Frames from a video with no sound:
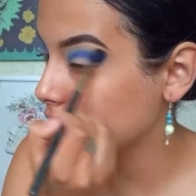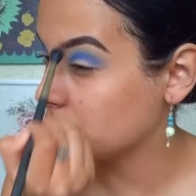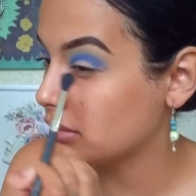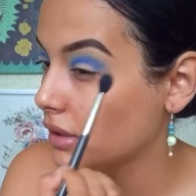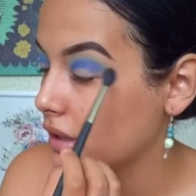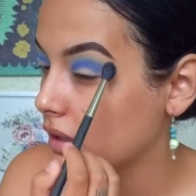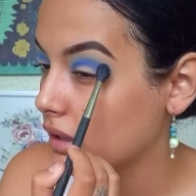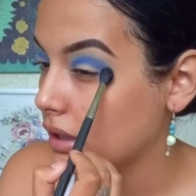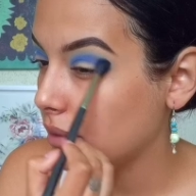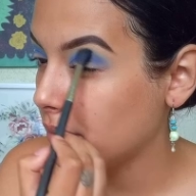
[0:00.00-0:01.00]
So
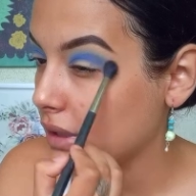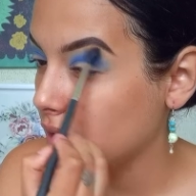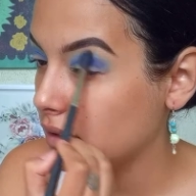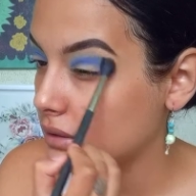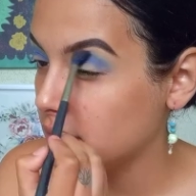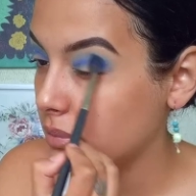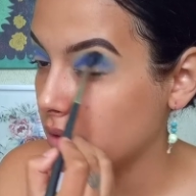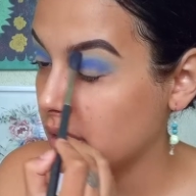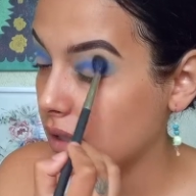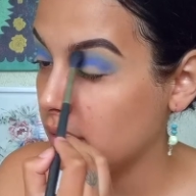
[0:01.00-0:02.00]
I might edit this
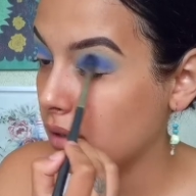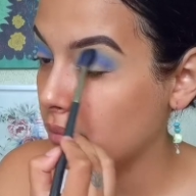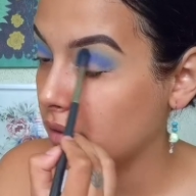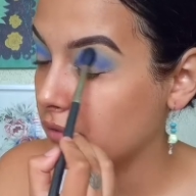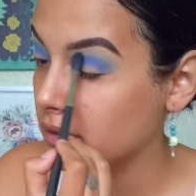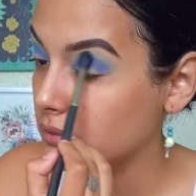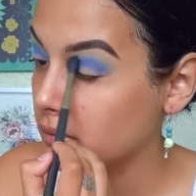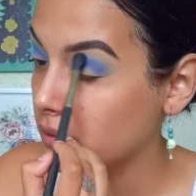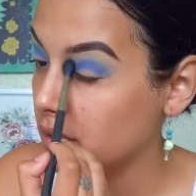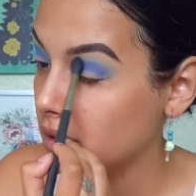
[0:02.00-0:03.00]
part out, I might fast
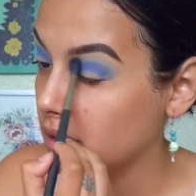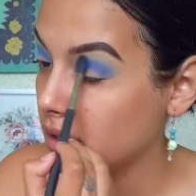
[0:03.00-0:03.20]
forward it,